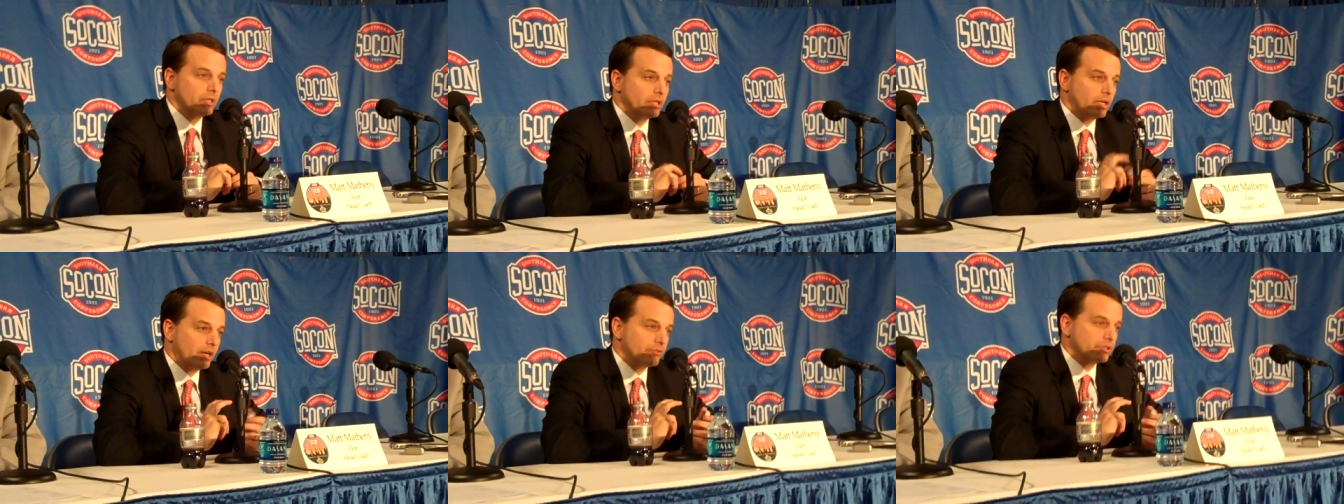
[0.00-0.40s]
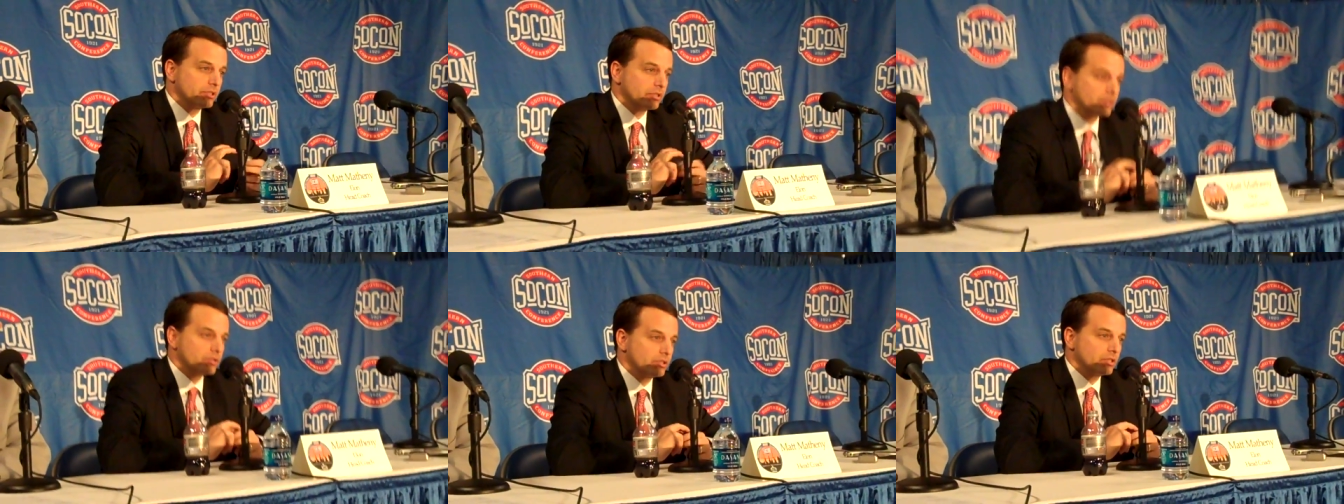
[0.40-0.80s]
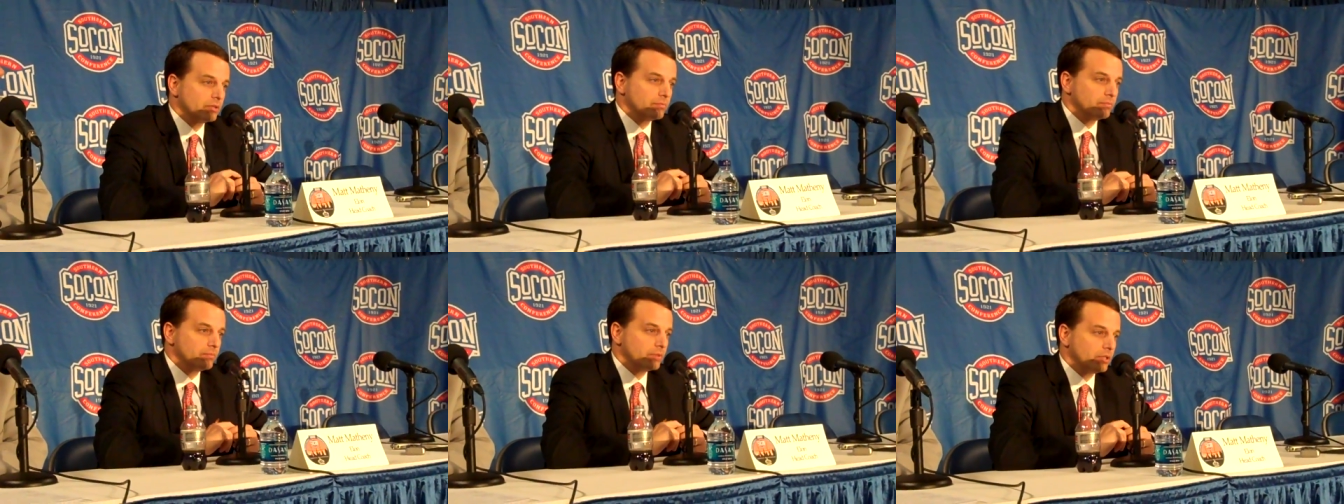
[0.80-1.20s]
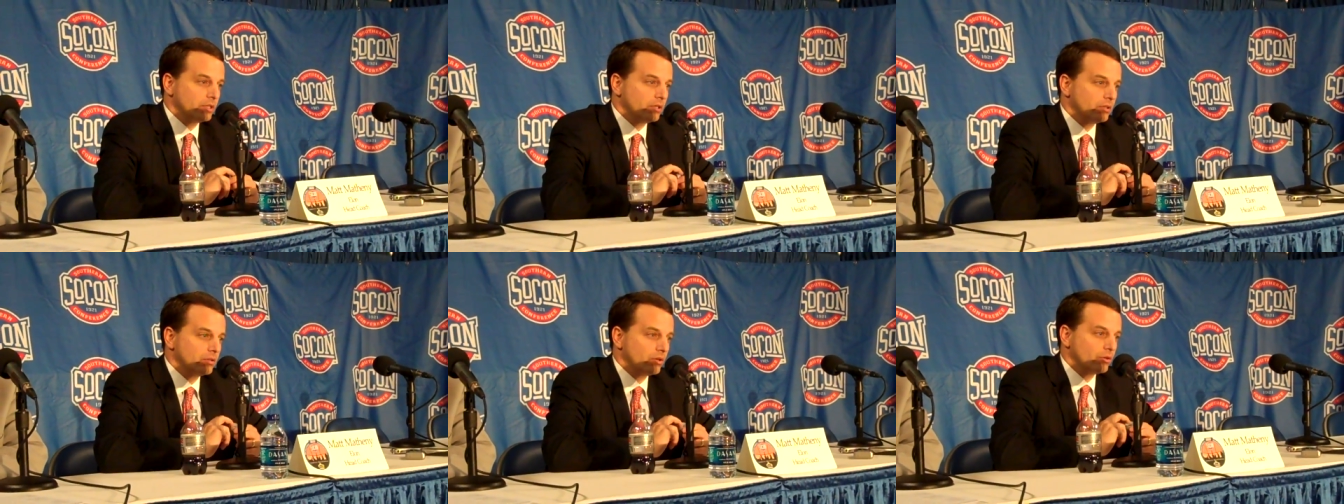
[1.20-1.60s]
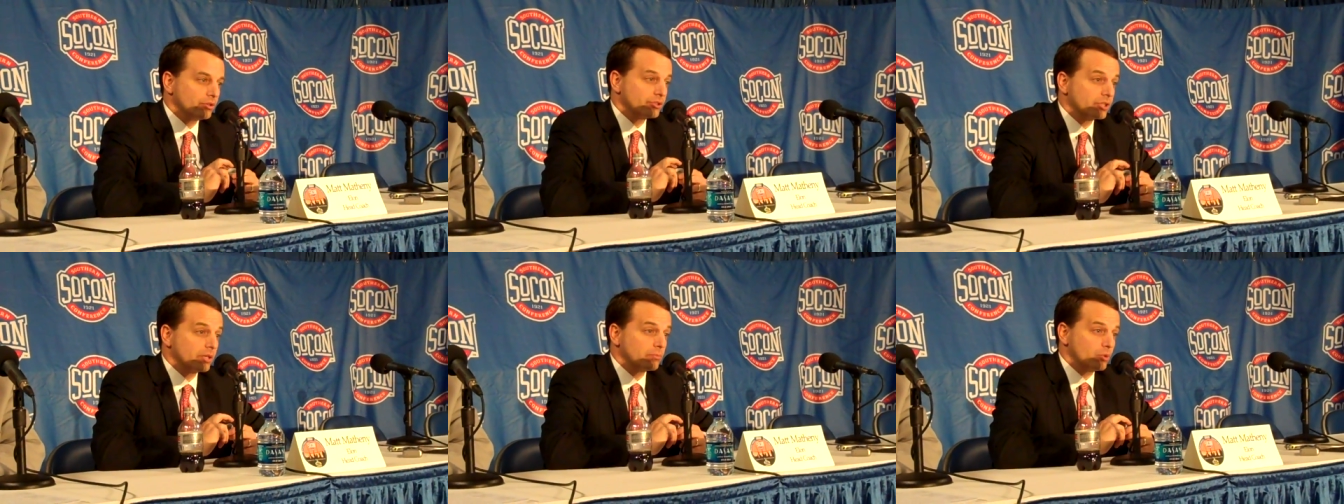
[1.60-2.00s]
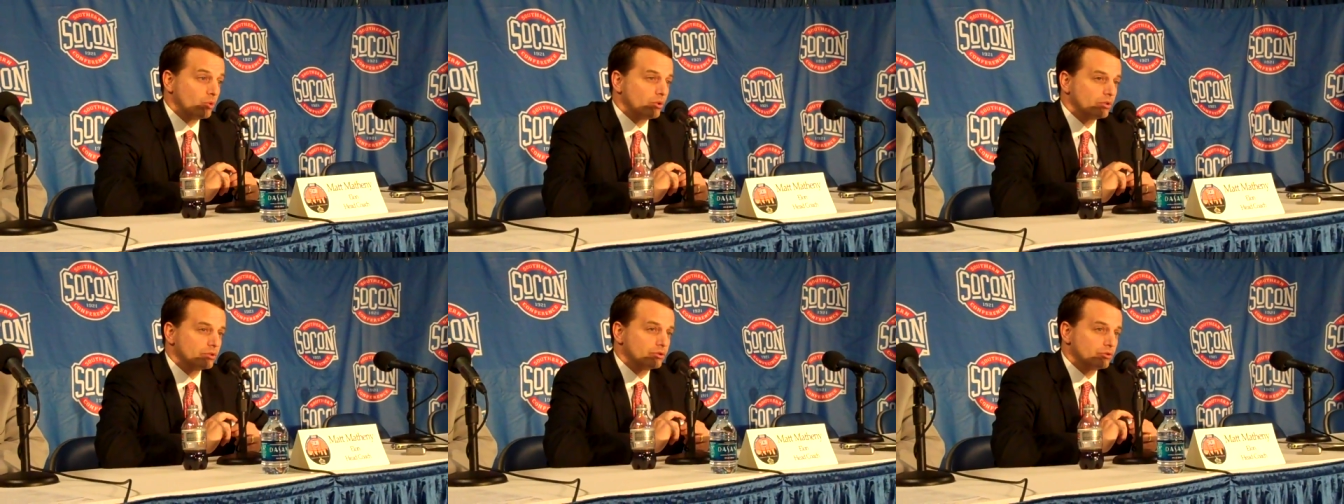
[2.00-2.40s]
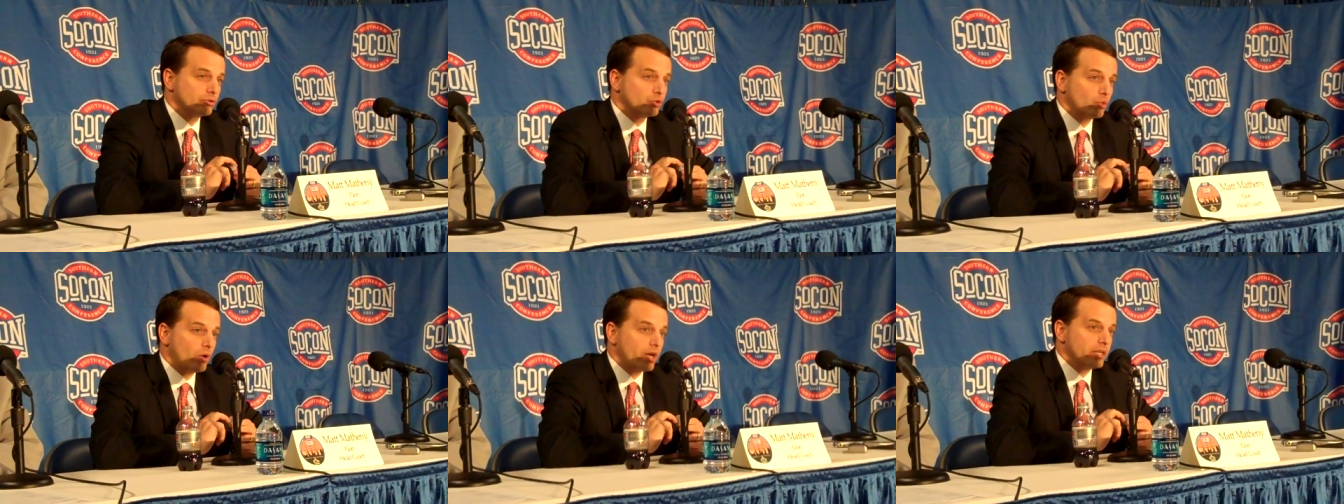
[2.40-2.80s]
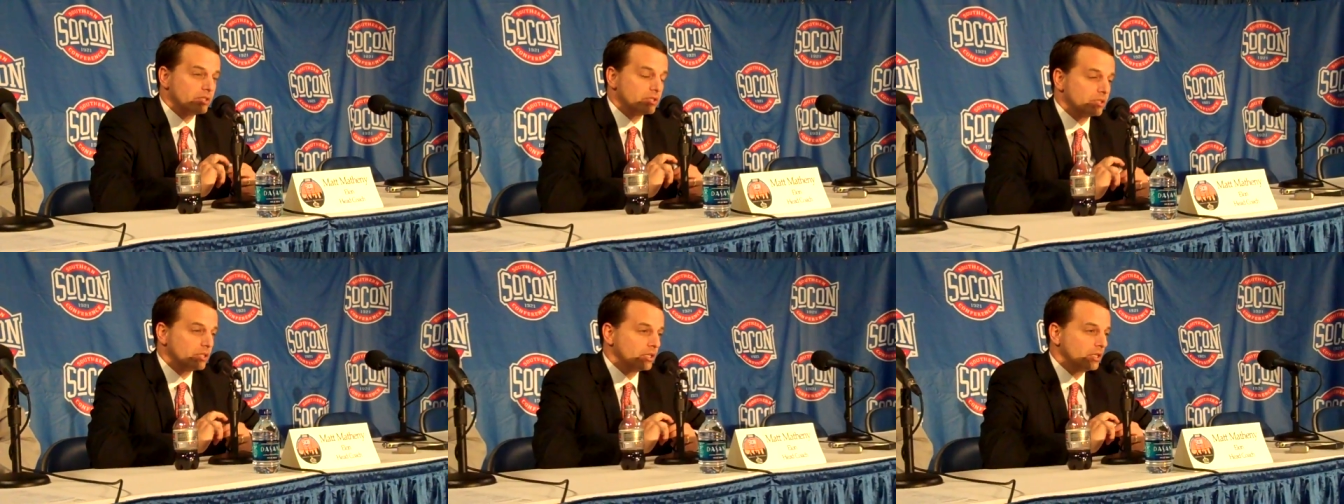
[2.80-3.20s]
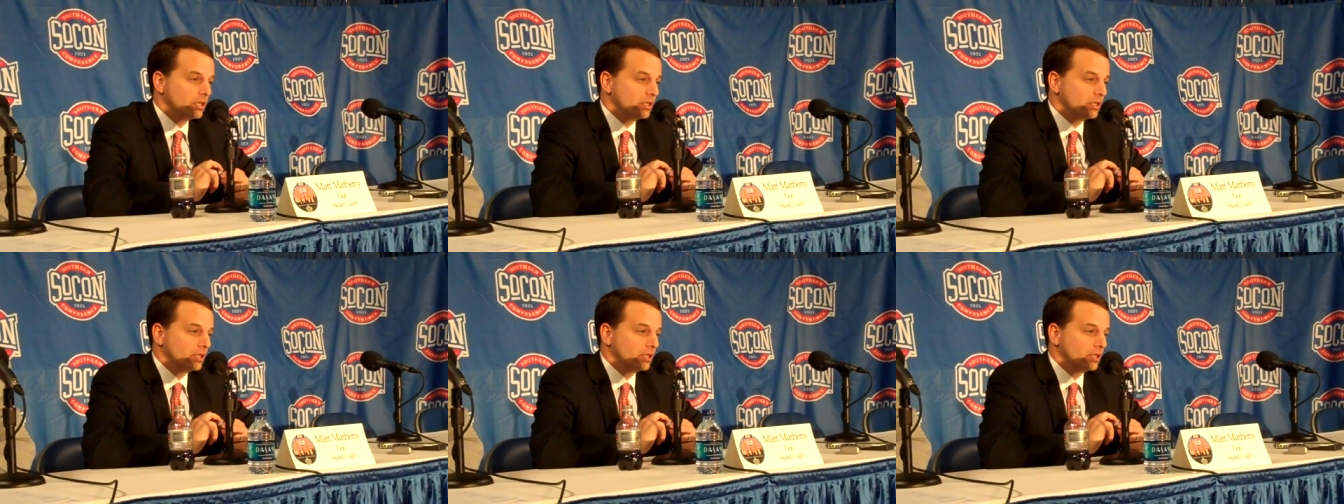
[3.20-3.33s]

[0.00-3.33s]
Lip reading: and obviously seen them on the same court twice.